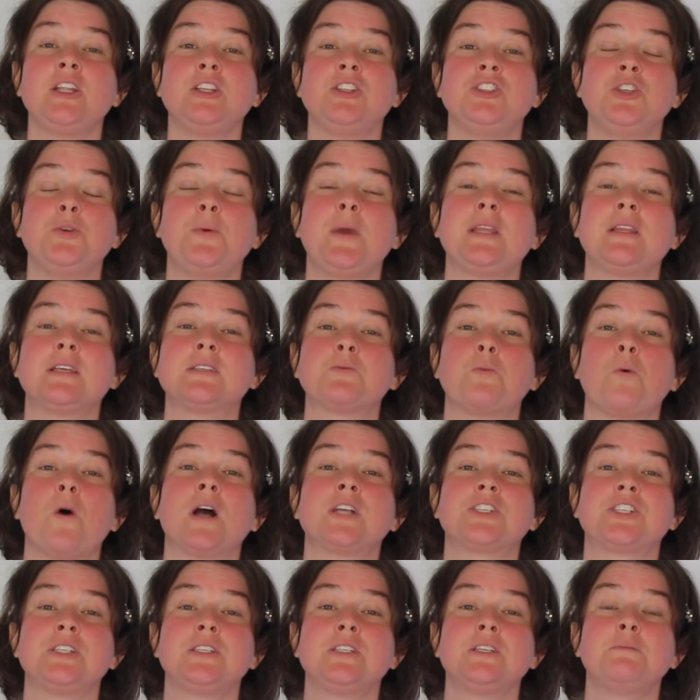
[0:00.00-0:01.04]
and doing this
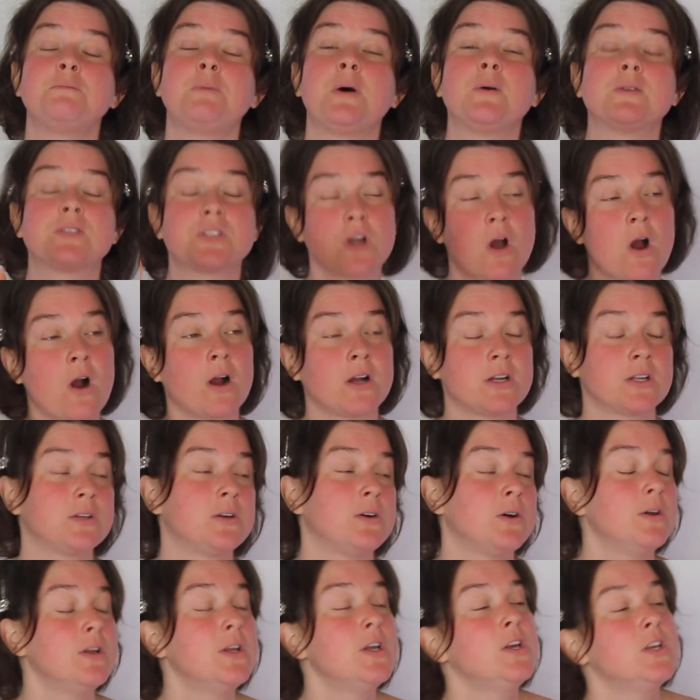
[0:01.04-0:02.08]
Washington Post
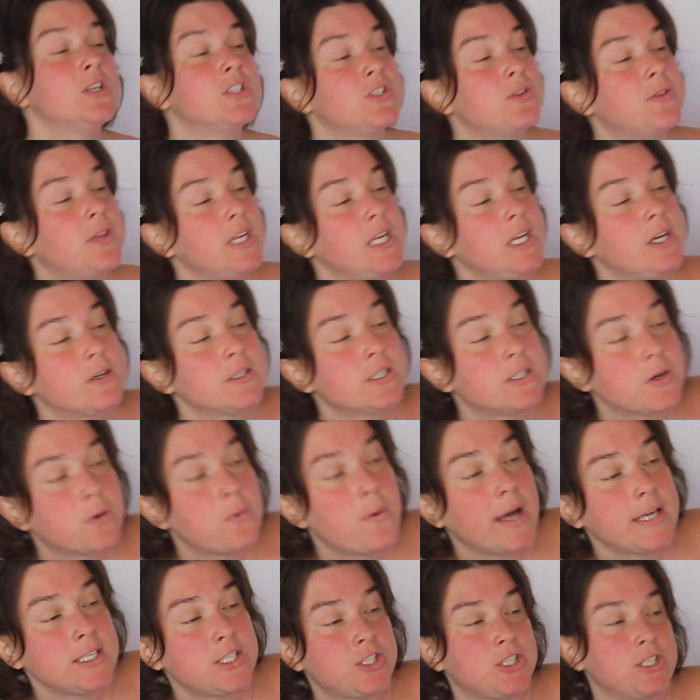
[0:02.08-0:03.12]
article. So then here's the
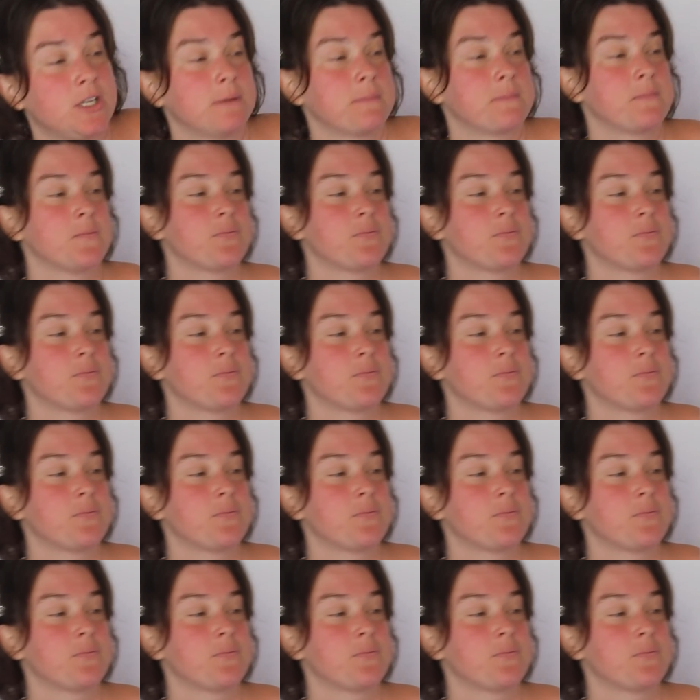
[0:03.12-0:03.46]
question.